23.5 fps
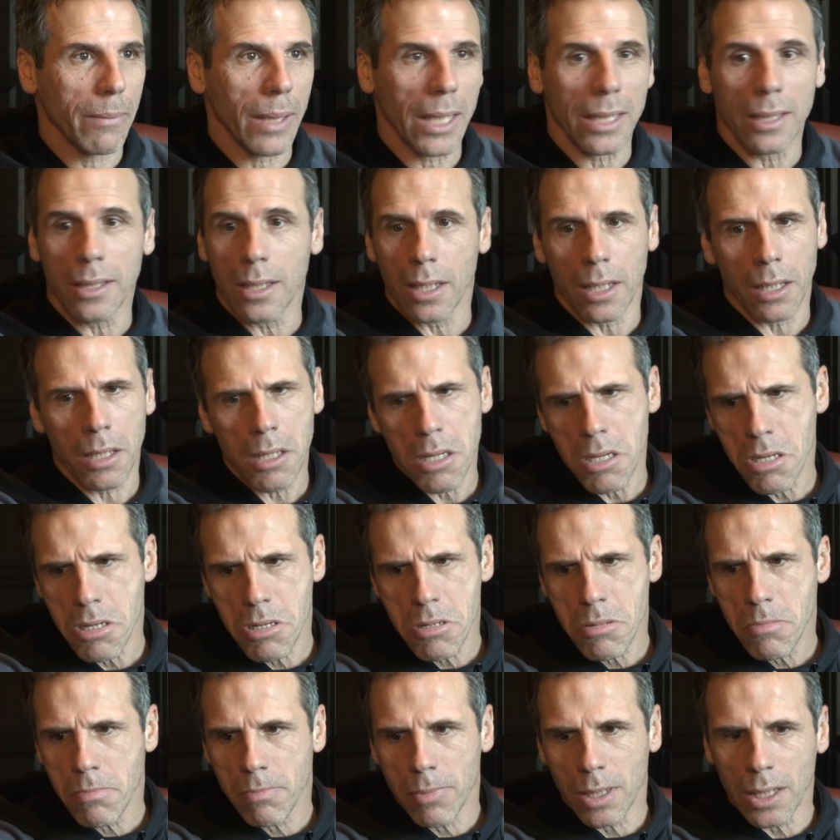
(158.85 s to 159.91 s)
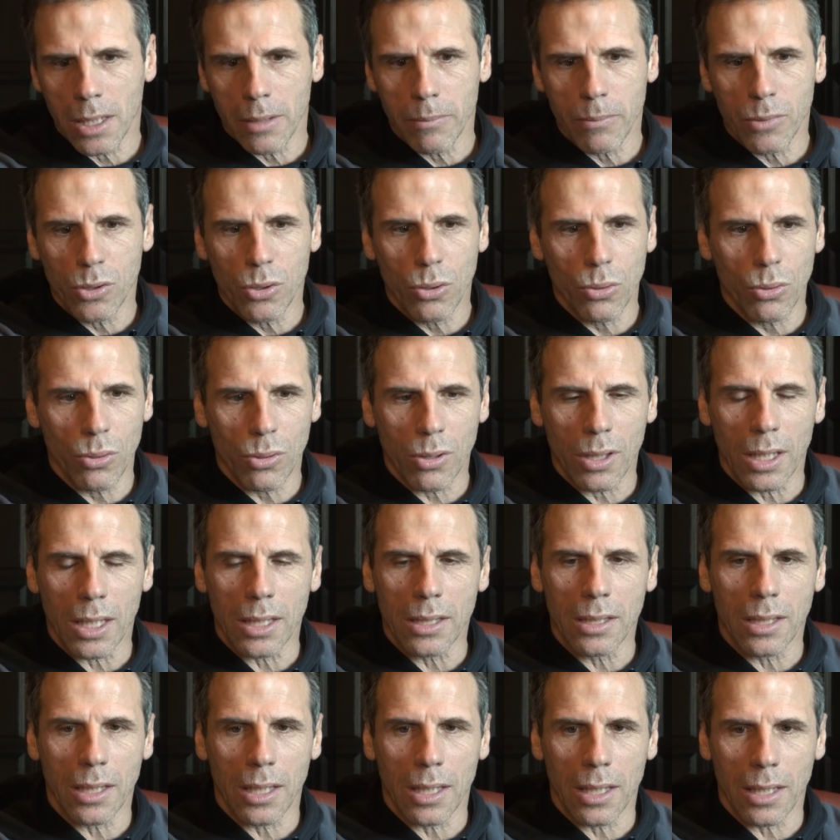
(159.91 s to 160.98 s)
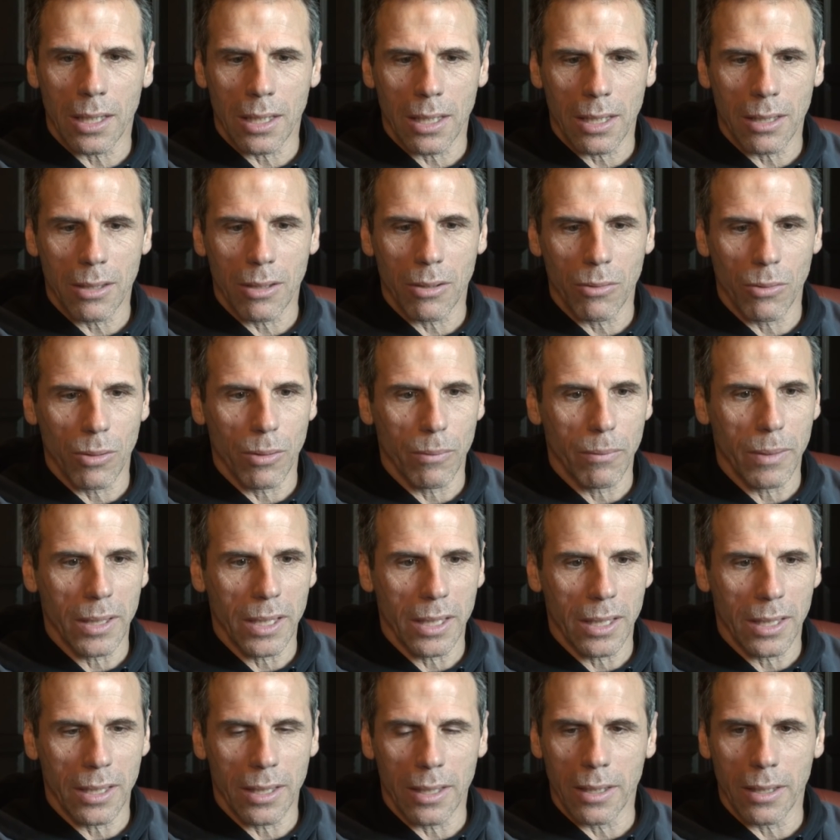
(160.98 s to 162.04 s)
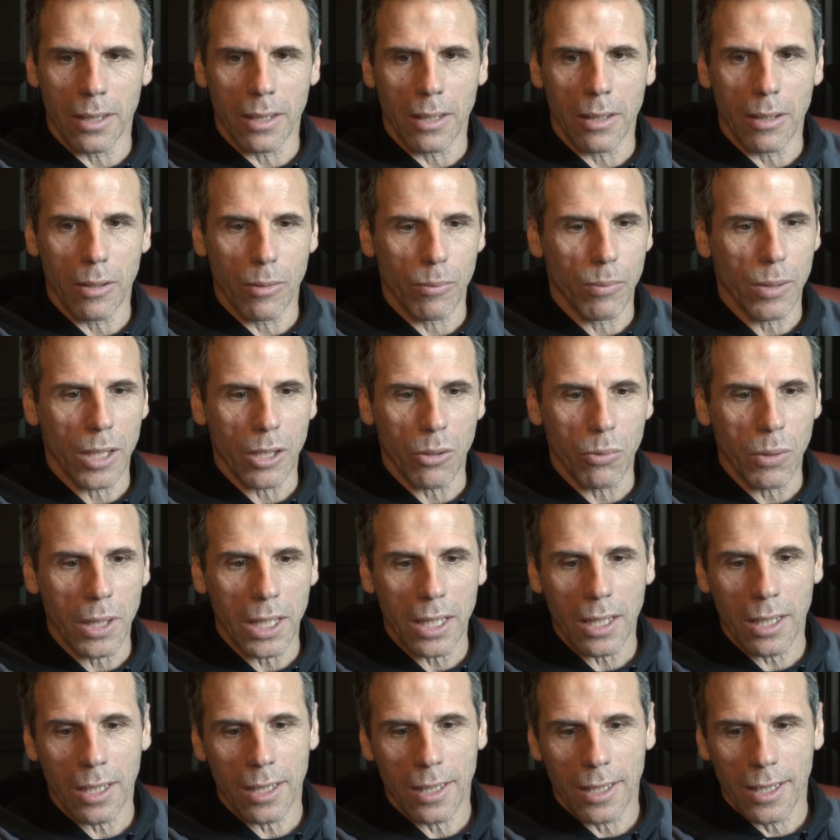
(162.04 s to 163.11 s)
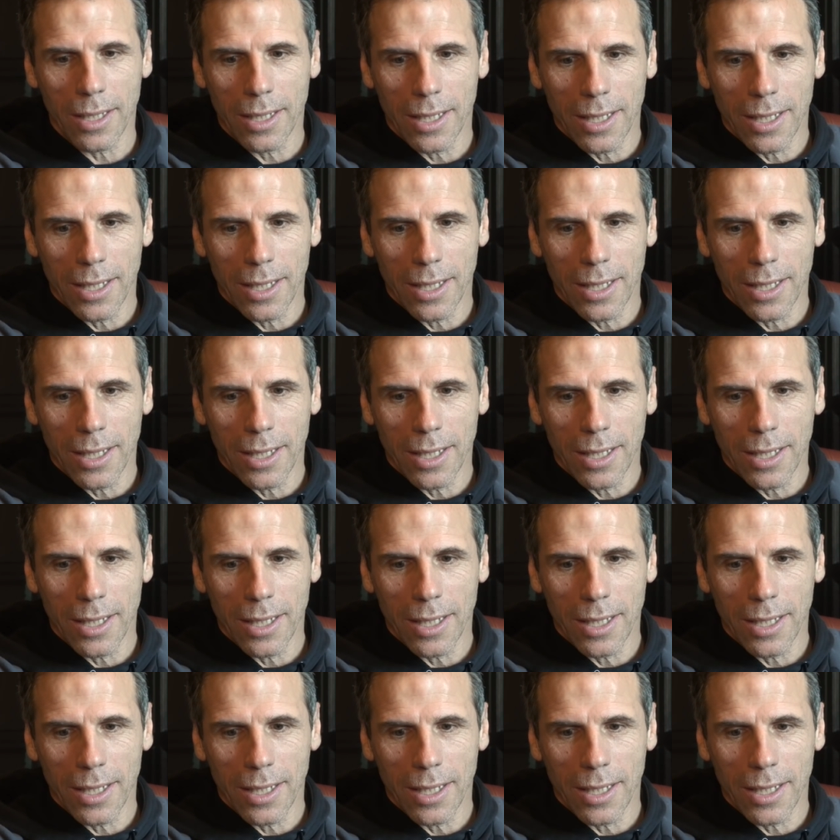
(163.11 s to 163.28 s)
But I'm sure that it'll be quick.